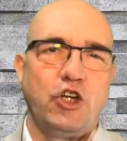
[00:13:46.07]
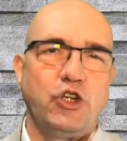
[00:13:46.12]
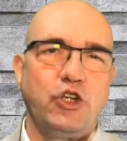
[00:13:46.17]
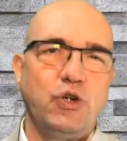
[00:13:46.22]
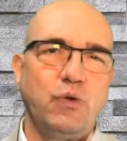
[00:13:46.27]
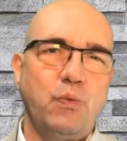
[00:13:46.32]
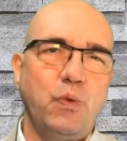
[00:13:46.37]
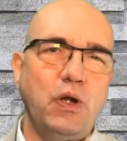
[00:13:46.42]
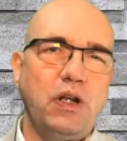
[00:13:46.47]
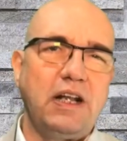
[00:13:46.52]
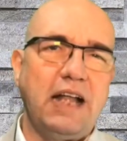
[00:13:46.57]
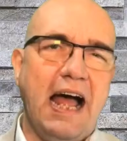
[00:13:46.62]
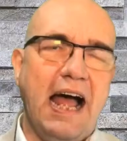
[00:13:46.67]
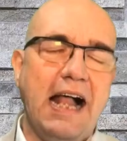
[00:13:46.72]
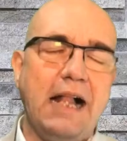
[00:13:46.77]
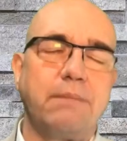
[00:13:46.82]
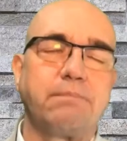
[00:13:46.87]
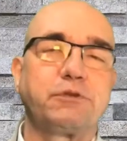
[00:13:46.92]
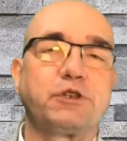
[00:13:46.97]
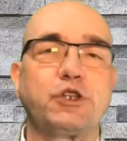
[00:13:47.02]
You will
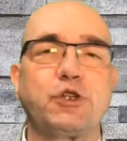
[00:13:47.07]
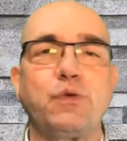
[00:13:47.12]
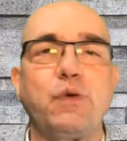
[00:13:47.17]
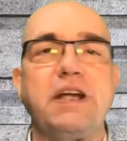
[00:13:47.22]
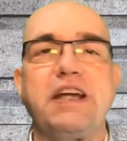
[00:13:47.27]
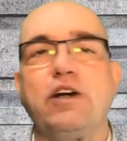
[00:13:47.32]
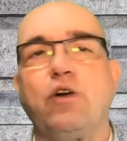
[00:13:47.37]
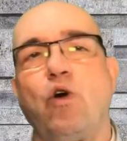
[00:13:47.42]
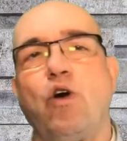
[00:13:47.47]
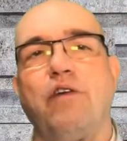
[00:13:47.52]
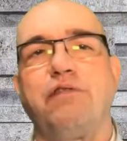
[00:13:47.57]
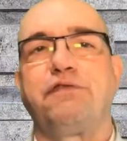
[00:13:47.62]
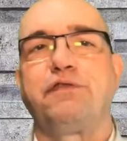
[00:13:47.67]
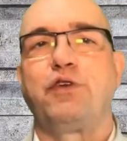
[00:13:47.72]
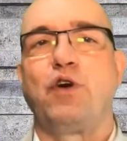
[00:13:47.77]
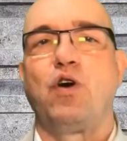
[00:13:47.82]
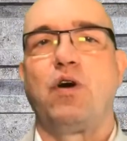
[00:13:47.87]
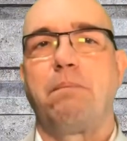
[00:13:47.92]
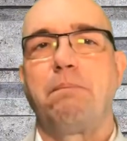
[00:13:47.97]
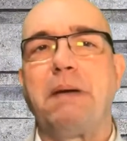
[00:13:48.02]
help 3 or
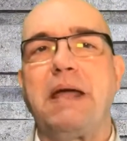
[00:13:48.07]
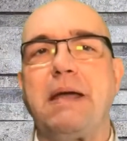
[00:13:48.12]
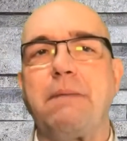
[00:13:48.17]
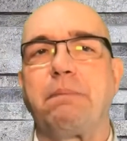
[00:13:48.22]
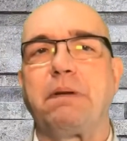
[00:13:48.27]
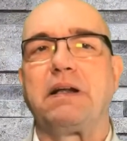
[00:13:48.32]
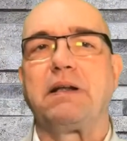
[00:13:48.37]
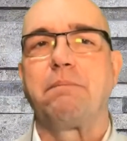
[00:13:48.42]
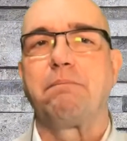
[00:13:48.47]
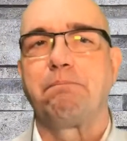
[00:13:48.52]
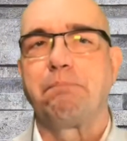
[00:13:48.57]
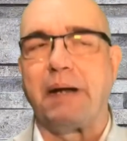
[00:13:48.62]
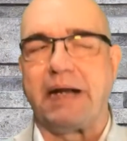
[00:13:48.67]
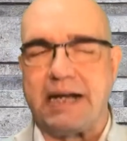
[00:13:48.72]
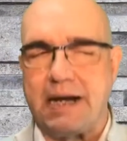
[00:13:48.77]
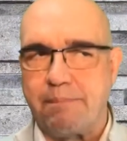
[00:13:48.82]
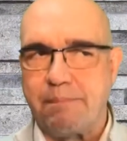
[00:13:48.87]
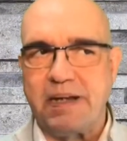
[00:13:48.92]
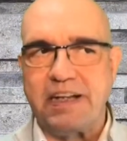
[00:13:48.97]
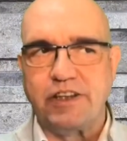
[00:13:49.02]
4 people
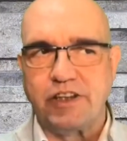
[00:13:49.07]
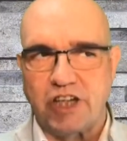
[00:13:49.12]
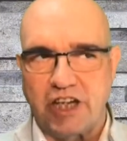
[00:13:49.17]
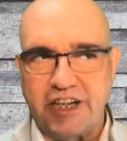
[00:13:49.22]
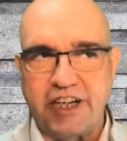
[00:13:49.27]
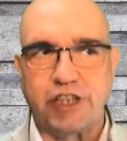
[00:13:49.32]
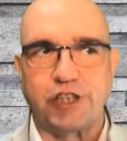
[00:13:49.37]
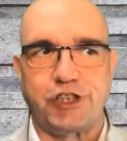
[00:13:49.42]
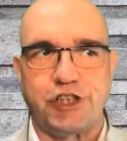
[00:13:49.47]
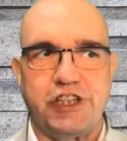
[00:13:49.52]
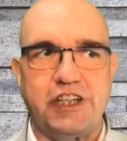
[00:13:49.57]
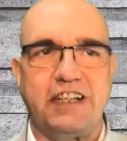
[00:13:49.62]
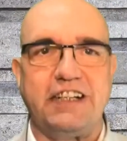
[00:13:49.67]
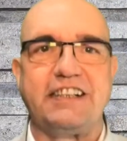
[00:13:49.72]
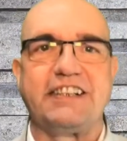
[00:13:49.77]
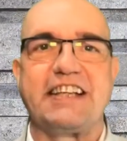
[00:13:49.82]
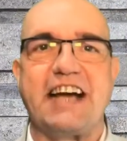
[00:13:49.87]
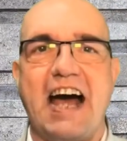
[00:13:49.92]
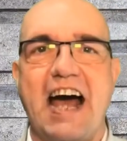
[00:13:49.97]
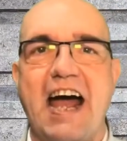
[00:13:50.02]
become
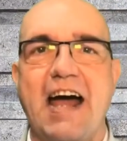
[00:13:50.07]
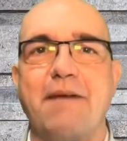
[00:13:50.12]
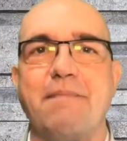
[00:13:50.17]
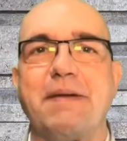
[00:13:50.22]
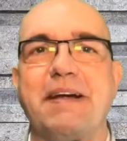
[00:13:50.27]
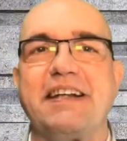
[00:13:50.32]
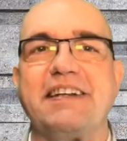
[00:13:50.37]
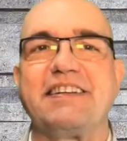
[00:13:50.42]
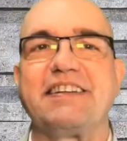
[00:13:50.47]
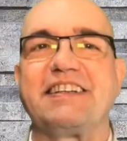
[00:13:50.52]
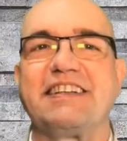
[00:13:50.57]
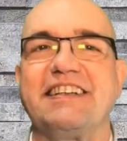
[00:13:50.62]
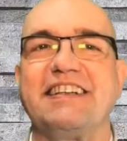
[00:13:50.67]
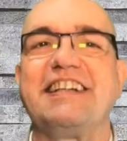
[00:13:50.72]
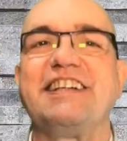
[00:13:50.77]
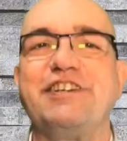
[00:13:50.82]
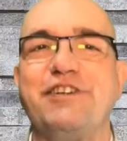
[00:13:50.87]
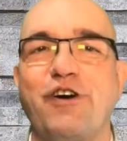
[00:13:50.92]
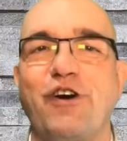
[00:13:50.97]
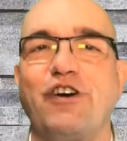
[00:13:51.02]
international diamond
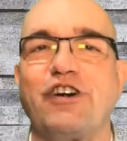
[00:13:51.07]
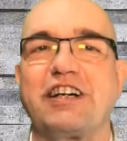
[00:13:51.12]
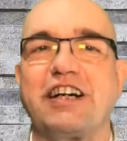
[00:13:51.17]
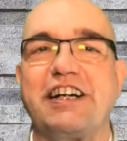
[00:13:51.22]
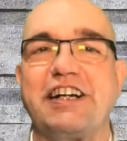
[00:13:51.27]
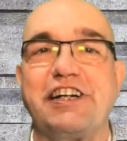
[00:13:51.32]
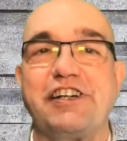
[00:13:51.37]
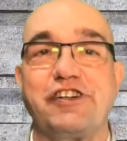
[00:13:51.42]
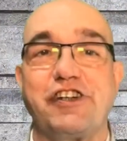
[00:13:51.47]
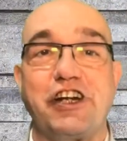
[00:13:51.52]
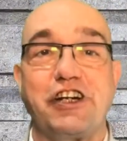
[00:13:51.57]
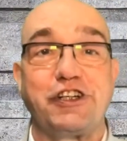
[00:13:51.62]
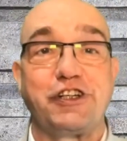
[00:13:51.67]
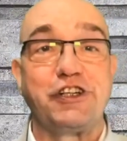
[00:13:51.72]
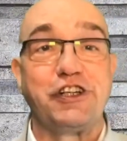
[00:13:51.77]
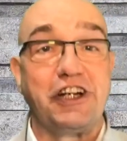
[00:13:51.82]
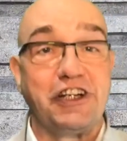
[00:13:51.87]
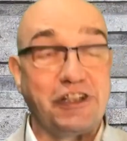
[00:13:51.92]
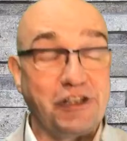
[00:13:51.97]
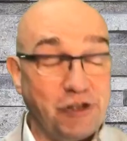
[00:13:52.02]
in your
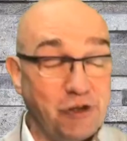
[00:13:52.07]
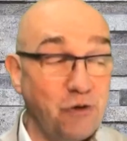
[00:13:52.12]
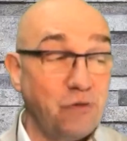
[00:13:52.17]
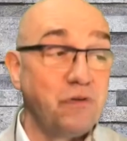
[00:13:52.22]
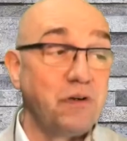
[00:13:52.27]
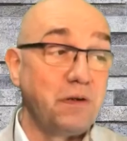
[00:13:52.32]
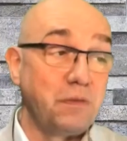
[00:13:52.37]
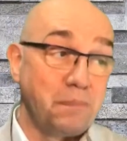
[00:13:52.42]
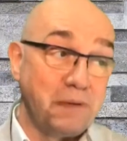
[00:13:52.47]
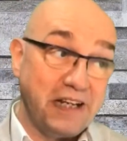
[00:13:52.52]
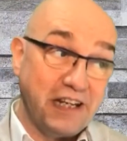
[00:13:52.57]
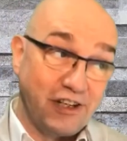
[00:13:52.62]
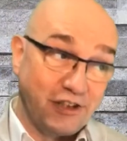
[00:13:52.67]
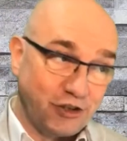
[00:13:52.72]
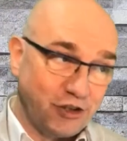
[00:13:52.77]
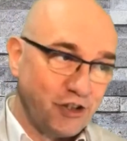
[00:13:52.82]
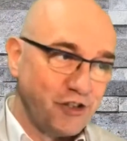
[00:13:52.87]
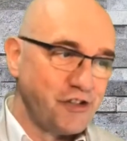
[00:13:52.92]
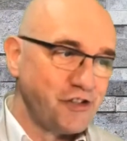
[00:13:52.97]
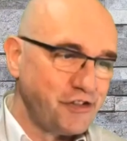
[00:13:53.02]
organization, and you will be a
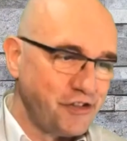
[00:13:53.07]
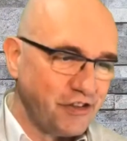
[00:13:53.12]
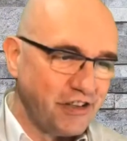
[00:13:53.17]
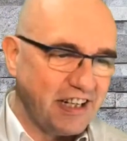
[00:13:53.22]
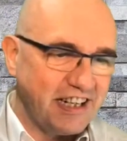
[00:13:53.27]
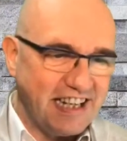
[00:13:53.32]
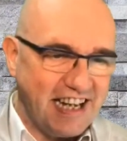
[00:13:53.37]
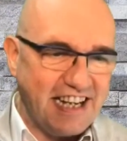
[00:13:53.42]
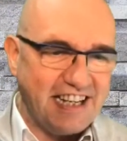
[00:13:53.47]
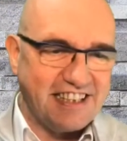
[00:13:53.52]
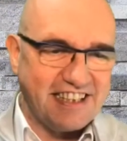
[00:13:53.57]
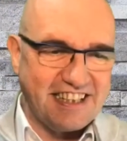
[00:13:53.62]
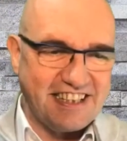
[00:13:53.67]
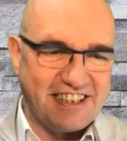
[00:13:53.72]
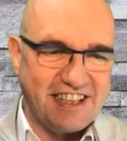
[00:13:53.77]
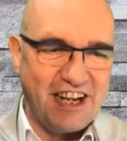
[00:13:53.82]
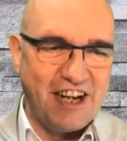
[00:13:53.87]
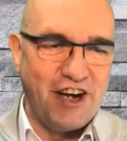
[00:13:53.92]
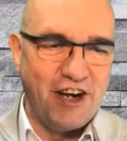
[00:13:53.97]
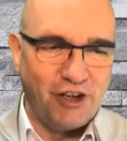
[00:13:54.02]

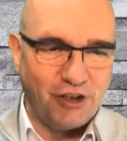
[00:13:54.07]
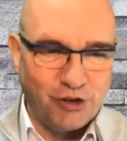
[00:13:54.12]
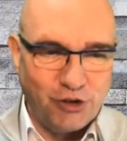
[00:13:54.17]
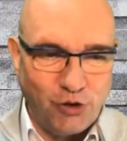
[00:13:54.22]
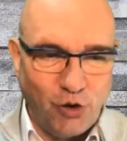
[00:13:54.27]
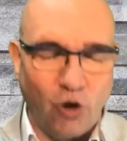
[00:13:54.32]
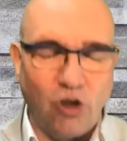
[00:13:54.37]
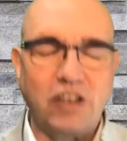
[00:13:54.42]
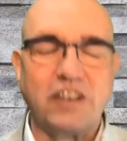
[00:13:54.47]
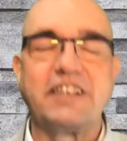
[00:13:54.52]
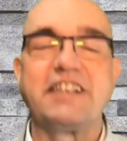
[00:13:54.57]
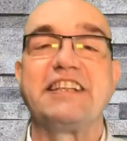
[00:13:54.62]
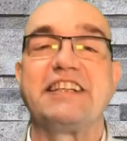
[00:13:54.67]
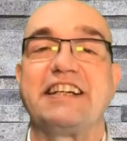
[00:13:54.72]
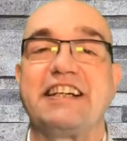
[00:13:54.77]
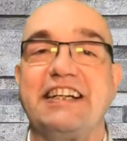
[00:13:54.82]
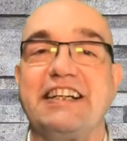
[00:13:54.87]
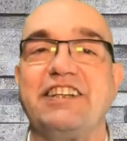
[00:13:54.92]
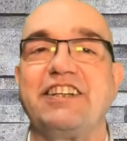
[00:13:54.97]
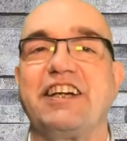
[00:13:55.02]
consolidated
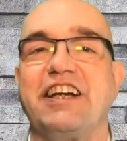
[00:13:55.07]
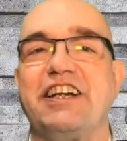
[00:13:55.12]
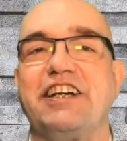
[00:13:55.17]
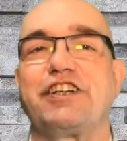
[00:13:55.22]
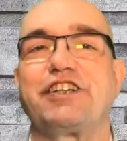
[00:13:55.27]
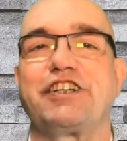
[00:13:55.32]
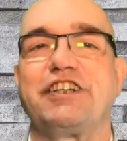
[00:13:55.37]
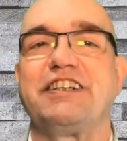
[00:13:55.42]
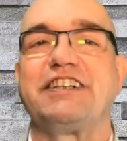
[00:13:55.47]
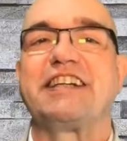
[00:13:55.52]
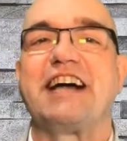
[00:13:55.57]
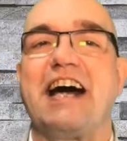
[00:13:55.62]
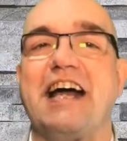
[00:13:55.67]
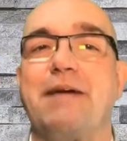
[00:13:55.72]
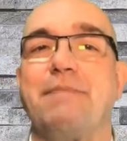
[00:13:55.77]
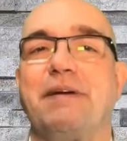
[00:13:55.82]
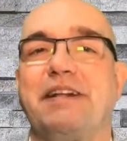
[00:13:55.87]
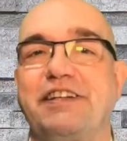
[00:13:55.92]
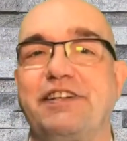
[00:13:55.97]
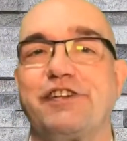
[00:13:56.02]
golden international
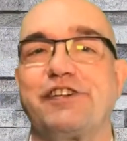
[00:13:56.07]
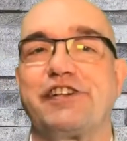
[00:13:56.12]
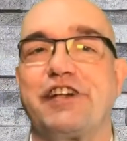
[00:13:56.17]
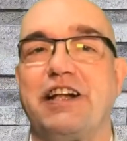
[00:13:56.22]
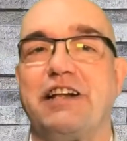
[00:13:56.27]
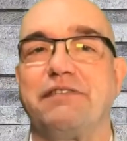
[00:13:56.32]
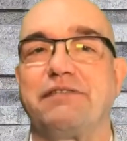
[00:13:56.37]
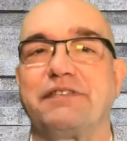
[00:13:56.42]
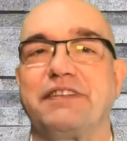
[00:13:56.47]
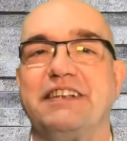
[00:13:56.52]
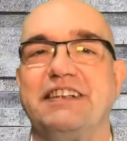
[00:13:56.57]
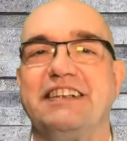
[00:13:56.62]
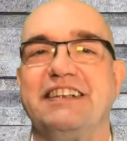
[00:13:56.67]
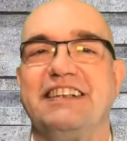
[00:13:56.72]
diamond yourself.